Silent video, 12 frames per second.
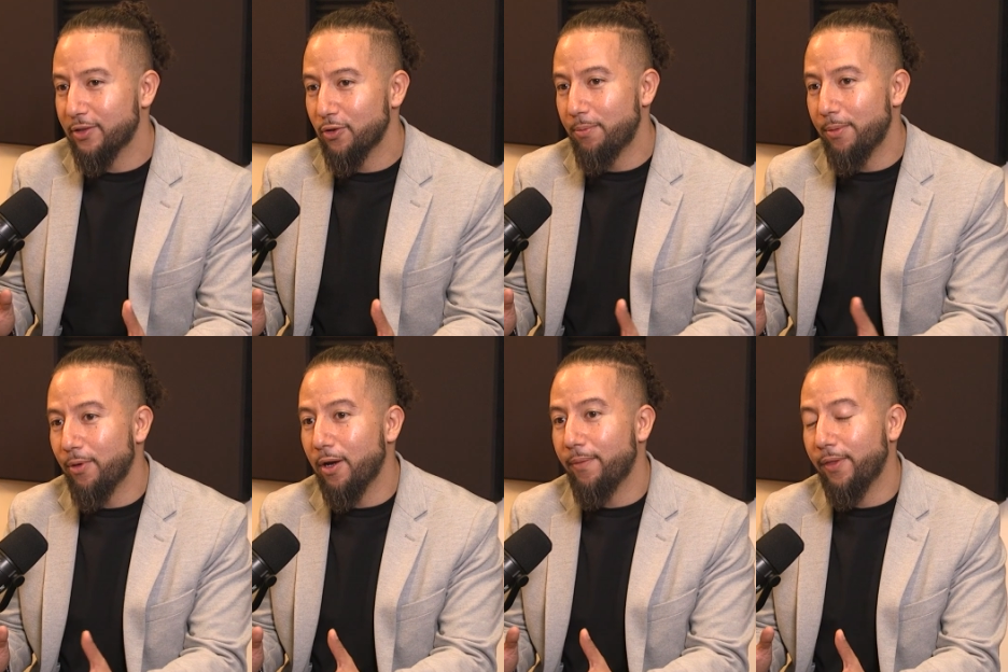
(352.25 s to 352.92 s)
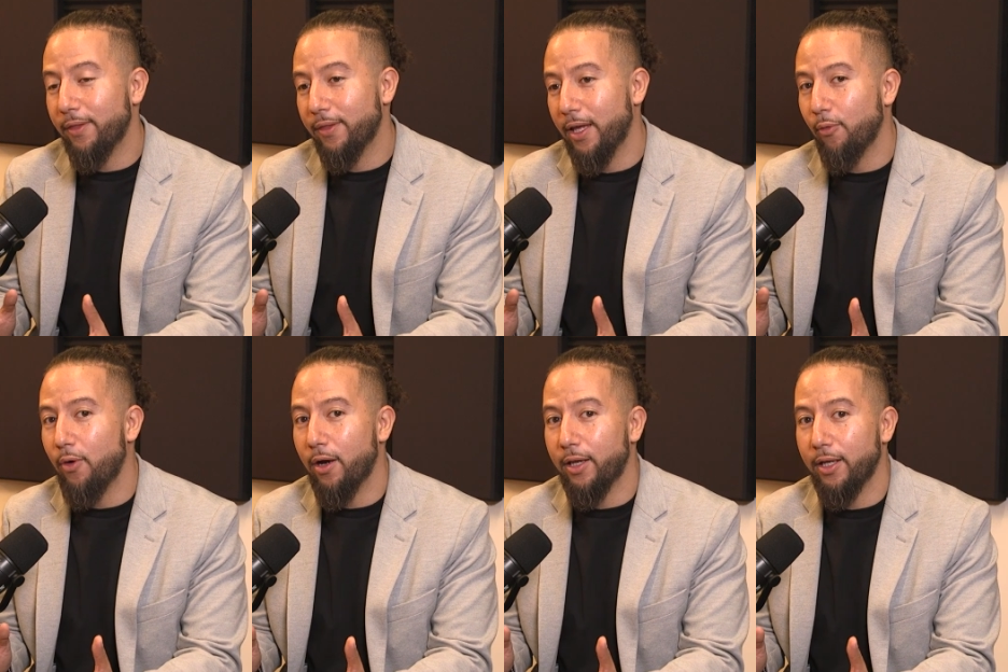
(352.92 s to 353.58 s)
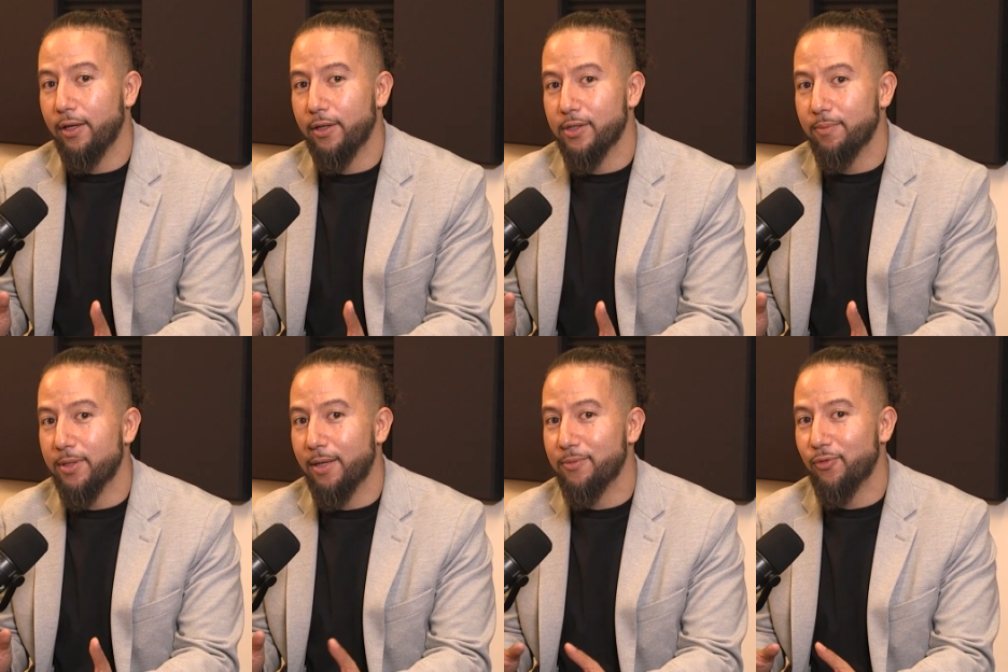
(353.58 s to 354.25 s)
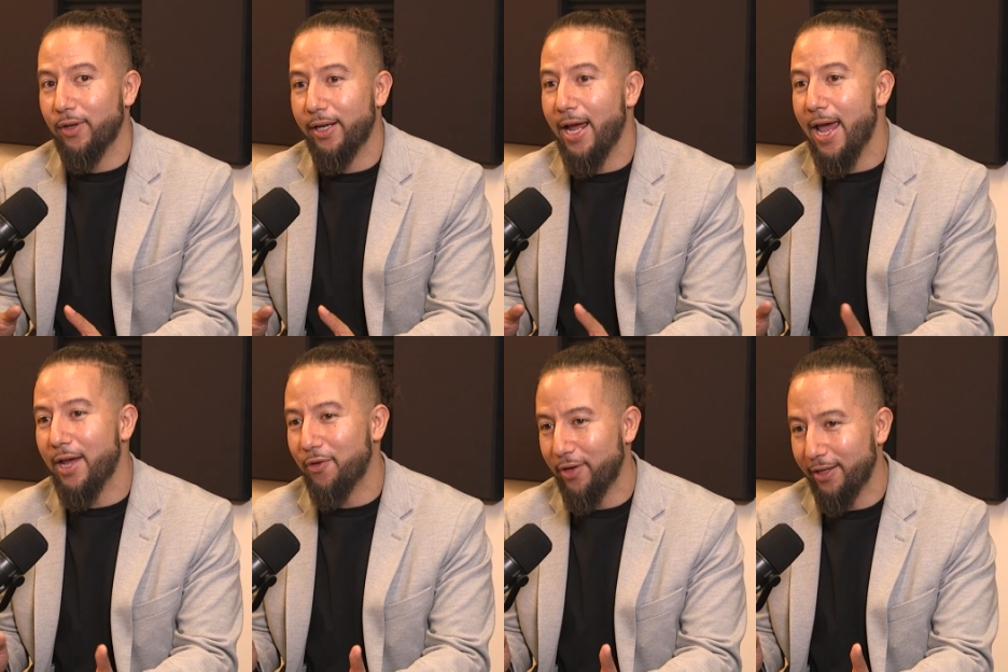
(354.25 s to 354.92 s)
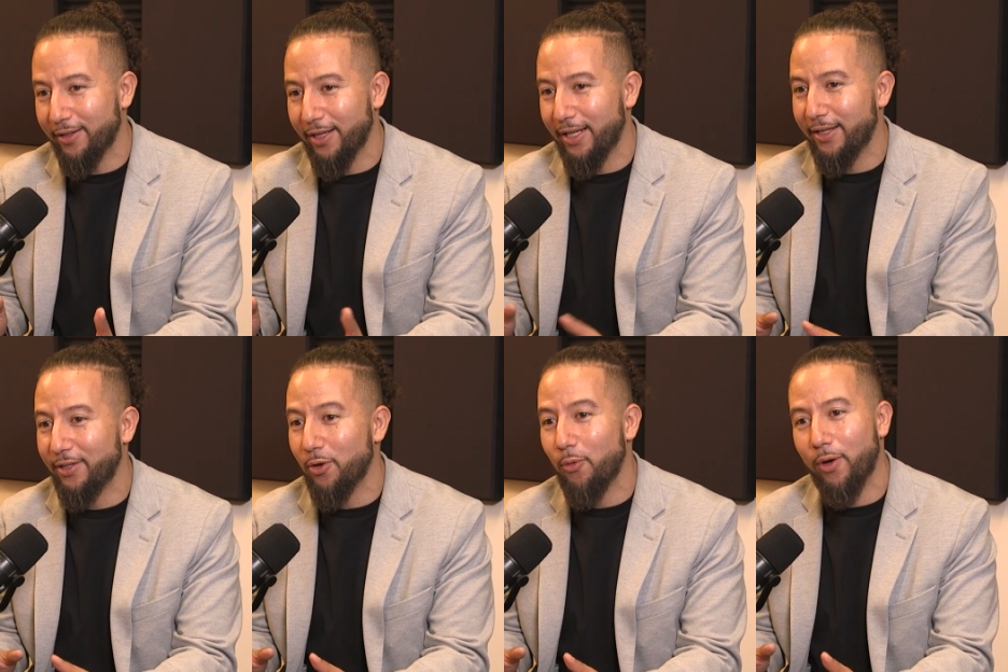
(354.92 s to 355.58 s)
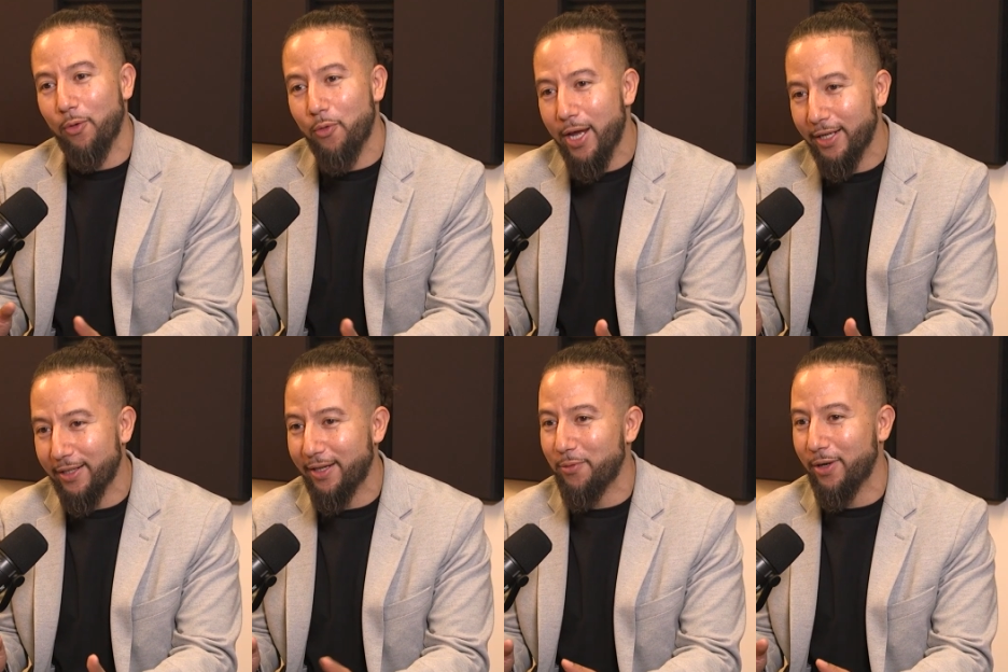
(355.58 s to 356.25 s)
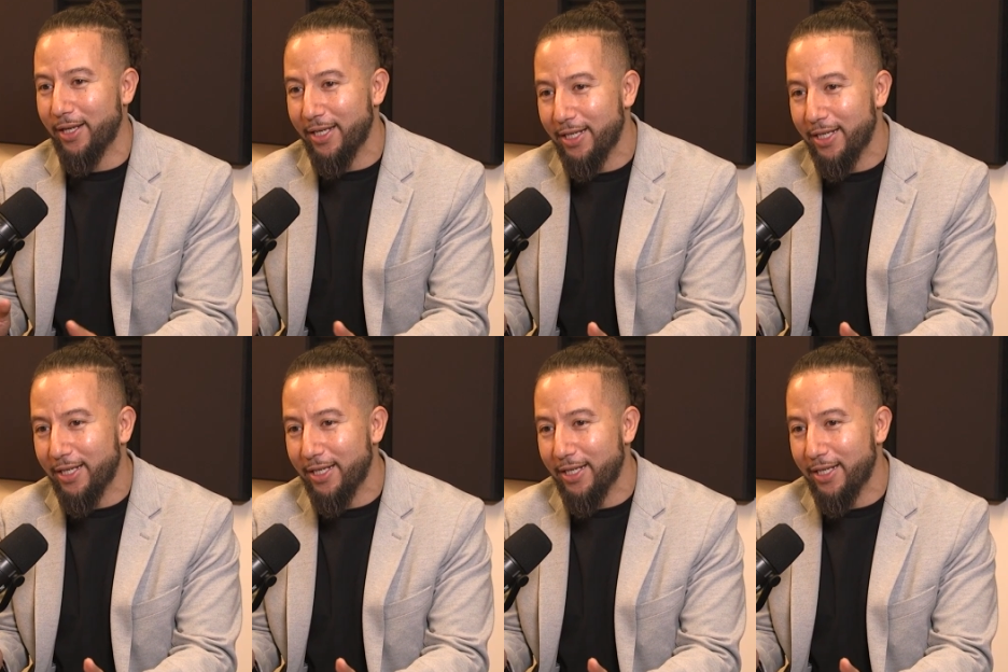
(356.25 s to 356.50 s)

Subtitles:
So people that walk in are sometimes very hangry and they don't want to wait and they want to